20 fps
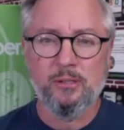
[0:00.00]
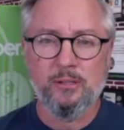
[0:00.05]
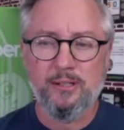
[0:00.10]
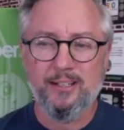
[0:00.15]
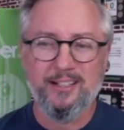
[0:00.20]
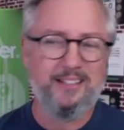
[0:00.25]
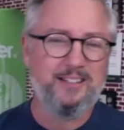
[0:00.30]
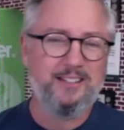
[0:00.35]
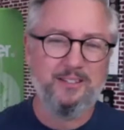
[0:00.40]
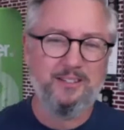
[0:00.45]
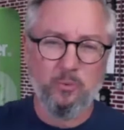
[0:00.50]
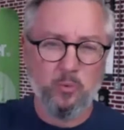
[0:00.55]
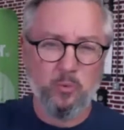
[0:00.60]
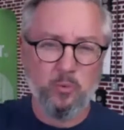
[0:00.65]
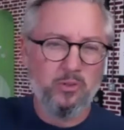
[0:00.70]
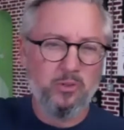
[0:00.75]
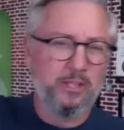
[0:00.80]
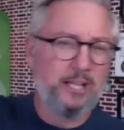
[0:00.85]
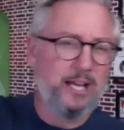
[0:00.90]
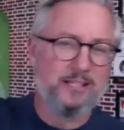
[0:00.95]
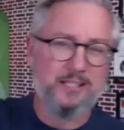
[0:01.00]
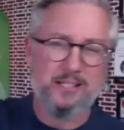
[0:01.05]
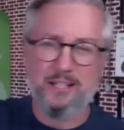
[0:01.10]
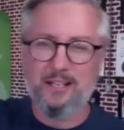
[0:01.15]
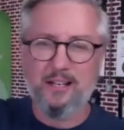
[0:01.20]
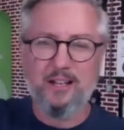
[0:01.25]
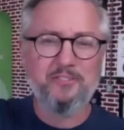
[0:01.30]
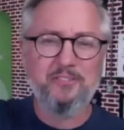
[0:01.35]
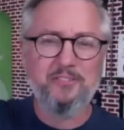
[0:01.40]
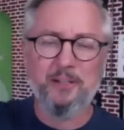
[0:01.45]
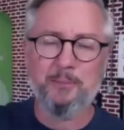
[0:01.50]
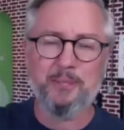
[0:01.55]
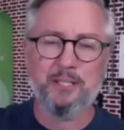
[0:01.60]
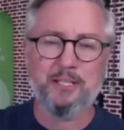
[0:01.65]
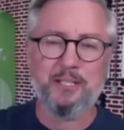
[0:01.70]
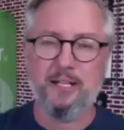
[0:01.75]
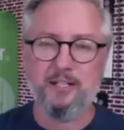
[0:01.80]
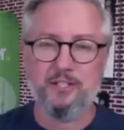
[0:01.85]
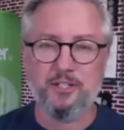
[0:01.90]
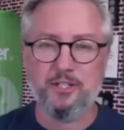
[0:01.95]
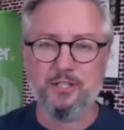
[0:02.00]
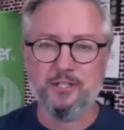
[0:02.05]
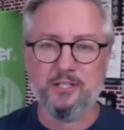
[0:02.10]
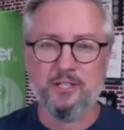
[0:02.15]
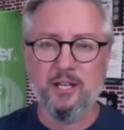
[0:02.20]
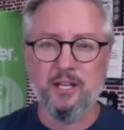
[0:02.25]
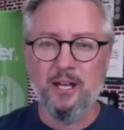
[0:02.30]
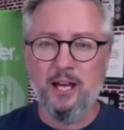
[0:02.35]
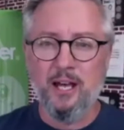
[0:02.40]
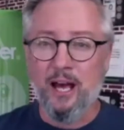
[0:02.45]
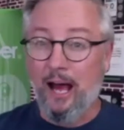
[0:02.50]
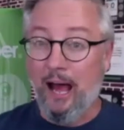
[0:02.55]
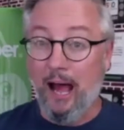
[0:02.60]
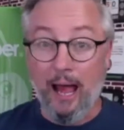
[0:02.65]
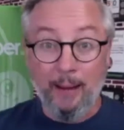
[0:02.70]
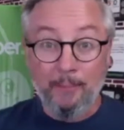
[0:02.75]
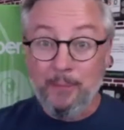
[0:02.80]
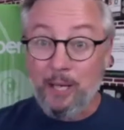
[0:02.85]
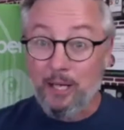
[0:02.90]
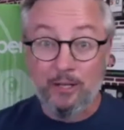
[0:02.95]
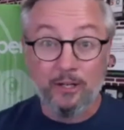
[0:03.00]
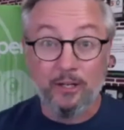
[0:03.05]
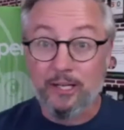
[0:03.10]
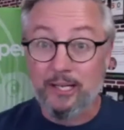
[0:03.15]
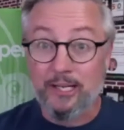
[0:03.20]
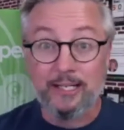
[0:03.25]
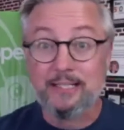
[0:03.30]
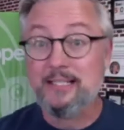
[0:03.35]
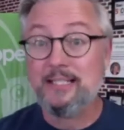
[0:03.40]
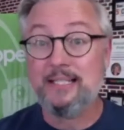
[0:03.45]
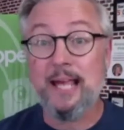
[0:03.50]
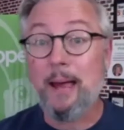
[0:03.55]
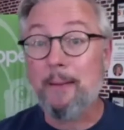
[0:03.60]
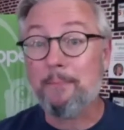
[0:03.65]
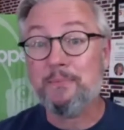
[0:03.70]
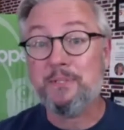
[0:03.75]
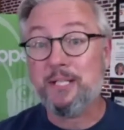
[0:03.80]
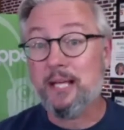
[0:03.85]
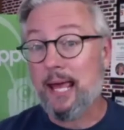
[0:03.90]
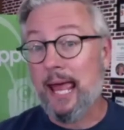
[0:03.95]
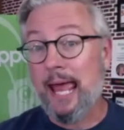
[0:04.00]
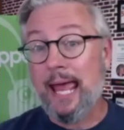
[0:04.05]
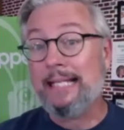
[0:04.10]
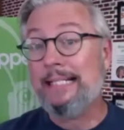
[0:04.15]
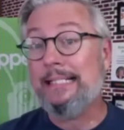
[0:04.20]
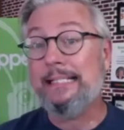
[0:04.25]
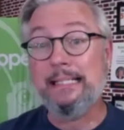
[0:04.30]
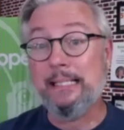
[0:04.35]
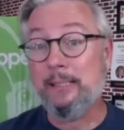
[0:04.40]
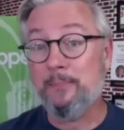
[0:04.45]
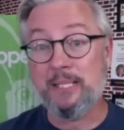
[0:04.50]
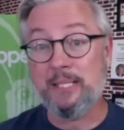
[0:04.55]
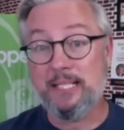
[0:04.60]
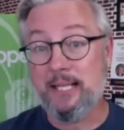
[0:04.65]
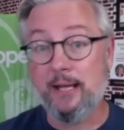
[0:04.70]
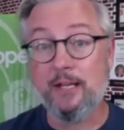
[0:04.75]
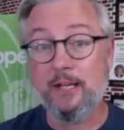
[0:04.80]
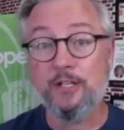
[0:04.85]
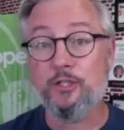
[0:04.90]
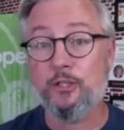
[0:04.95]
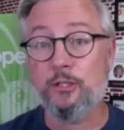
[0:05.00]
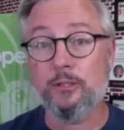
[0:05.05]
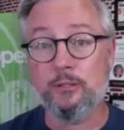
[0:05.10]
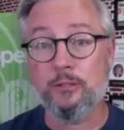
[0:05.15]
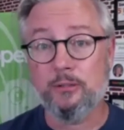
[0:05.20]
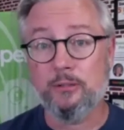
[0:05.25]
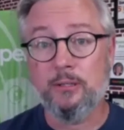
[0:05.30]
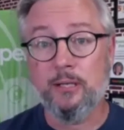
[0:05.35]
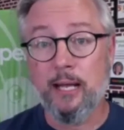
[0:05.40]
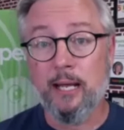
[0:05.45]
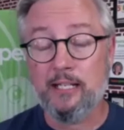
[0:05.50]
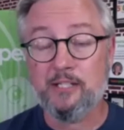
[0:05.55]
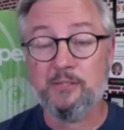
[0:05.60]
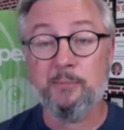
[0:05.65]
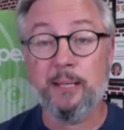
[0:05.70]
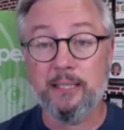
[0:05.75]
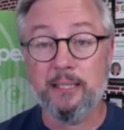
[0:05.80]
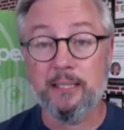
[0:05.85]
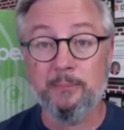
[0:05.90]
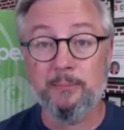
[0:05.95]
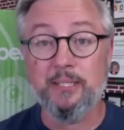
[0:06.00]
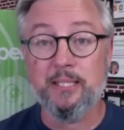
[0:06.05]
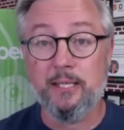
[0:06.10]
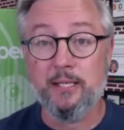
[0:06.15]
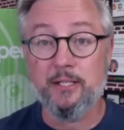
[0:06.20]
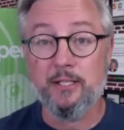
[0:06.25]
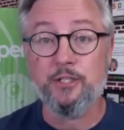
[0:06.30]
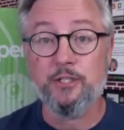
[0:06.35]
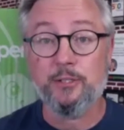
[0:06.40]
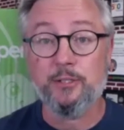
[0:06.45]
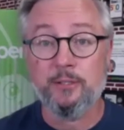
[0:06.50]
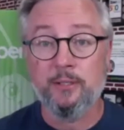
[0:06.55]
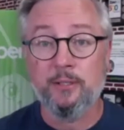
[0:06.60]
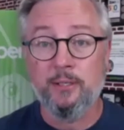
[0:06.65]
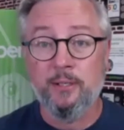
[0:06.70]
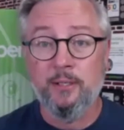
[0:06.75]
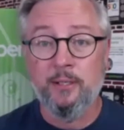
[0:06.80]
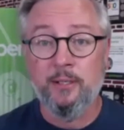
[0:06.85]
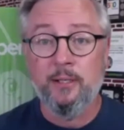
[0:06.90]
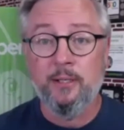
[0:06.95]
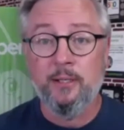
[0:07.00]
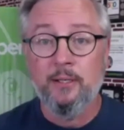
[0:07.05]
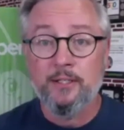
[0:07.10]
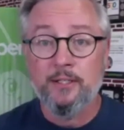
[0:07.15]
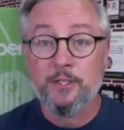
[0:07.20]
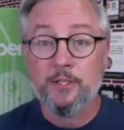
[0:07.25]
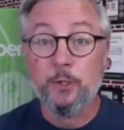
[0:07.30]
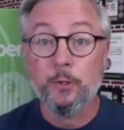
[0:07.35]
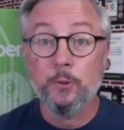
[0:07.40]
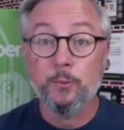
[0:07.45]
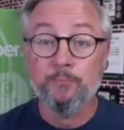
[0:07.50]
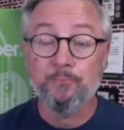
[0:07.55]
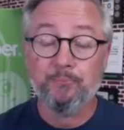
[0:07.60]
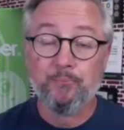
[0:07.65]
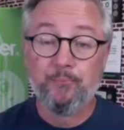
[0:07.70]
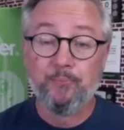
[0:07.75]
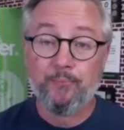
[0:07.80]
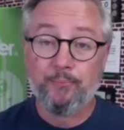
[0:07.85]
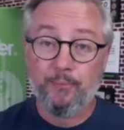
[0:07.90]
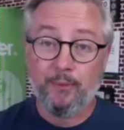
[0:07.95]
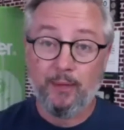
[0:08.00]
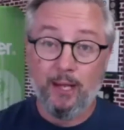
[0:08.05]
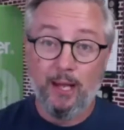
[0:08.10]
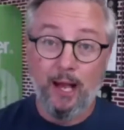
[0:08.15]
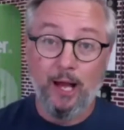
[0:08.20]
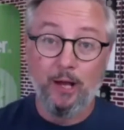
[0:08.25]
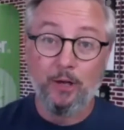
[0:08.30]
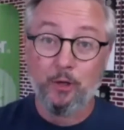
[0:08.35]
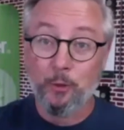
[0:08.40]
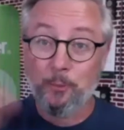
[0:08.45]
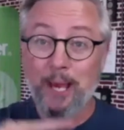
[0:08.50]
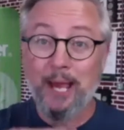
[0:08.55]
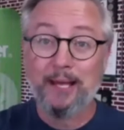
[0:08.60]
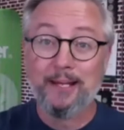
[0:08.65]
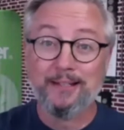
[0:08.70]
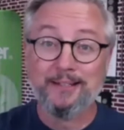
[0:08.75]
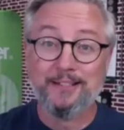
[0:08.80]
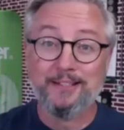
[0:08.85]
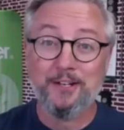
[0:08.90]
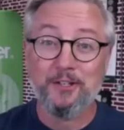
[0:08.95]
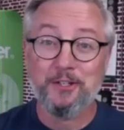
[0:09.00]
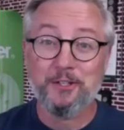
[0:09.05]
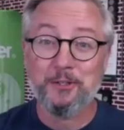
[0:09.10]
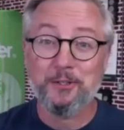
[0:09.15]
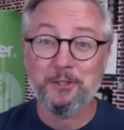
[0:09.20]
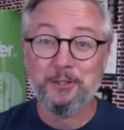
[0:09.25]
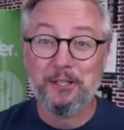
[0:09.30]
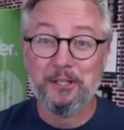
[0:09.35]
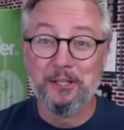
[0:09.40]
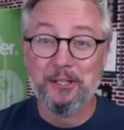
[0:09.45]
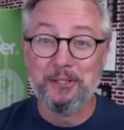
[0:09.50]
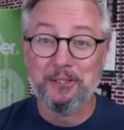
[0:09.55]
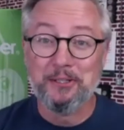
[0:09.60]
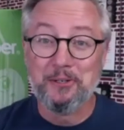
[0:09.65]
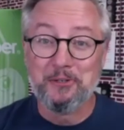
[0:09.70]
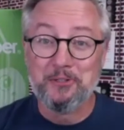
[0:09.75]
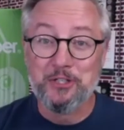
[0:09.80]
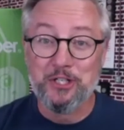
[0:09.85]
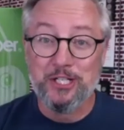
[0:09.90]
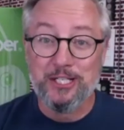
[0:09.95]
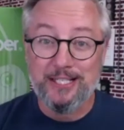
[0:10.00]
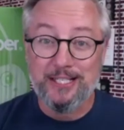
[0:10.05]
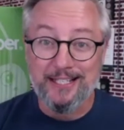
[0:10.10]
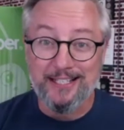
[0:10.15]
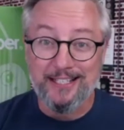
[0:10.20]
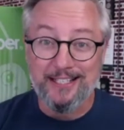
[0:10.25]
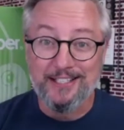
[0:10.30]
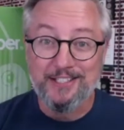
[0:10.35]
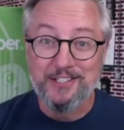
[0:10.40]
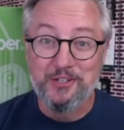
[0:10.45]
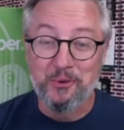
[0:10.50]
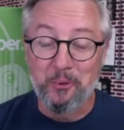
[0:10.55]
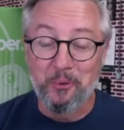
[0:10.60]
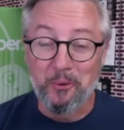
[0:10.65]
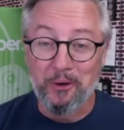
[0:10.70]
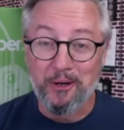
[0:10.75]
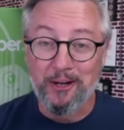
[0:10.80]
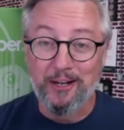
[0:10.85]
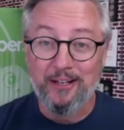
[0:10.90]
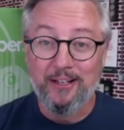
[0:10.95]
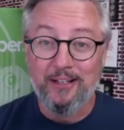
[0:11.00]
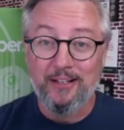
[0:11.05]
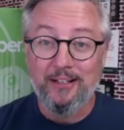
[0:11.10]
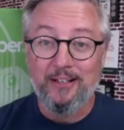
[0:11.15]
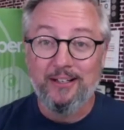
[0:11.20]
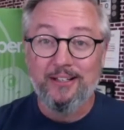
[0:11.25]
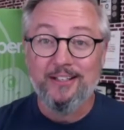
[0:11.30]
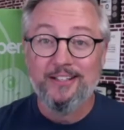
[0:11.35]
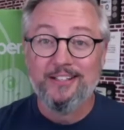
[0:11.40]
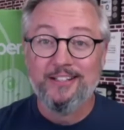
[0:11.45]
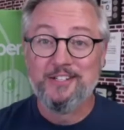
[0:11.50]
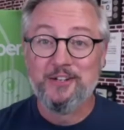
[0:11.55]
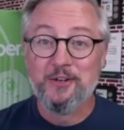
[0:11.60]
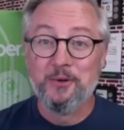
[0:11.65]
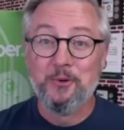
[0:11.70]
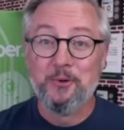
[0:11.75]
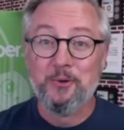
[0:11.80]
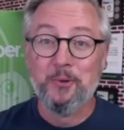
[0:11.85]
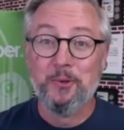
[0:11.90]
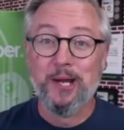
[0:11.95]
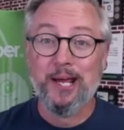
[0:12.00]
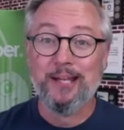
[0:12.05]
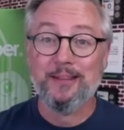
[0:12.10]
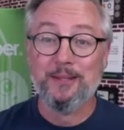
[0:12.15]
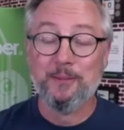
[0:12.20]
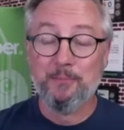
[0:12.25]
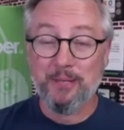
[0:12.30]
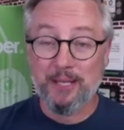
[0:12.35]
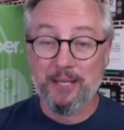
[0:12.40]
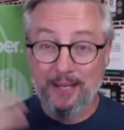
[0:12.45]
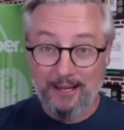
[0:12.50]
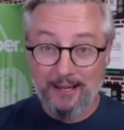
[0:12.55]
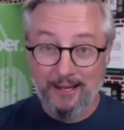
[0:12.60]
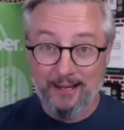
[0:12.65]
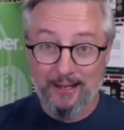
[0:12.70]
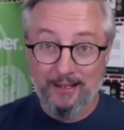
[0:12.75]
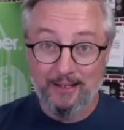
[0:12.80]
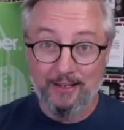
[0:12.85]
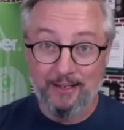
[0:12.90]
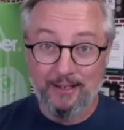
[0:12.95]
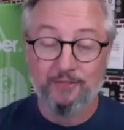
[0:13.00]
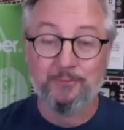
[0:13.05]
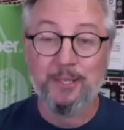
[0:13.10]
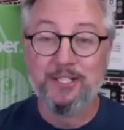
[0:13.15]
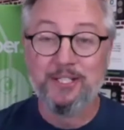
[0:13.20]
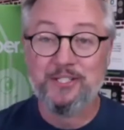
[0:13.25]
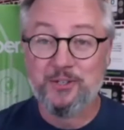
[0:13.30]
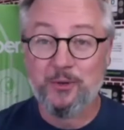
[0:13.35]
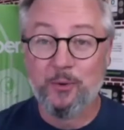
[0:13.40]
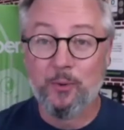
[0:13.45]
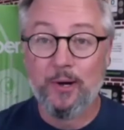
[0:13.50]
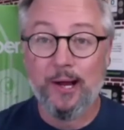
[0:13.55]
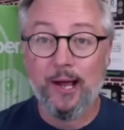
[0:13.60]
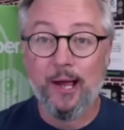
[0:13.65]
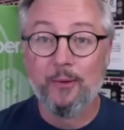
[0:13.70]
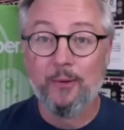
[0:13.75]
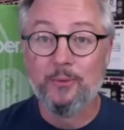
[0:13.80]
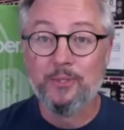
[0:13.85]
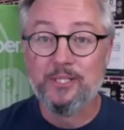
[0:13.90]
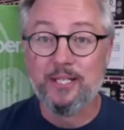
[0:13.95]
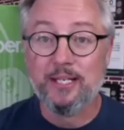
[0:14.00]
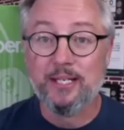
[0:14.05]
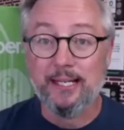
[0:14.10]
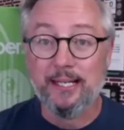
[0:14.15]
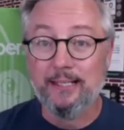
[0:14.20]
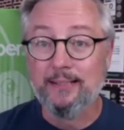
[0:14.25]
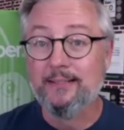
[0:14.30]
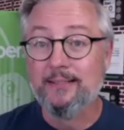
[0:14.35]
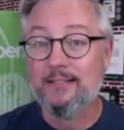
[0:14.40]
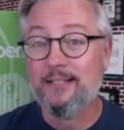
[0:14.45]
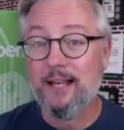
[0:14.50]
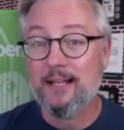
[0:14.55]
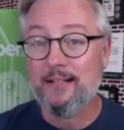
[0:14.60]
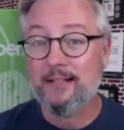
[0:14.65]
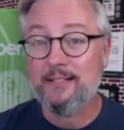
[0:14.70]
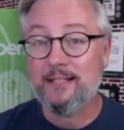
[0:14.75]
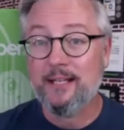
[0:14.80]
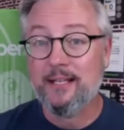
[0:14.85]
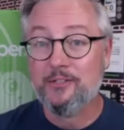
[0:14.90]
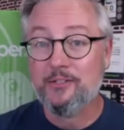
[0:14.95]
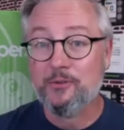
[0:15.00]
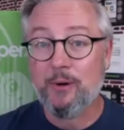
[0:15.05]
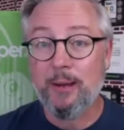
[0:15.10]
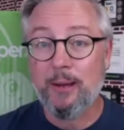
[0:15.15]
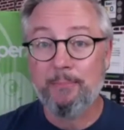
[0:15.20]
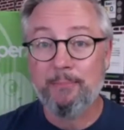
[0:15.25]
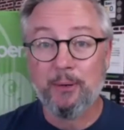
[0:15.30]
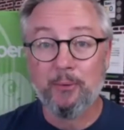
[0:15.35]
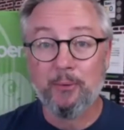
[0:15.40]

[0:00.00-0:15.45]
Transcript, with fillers: Like the world has enough limitations. I'm not going to accept any limitation as my limitation. So, I'll go back and tell you a, a little GTE story. So at the beginning of my story, I was an inside sales rep. I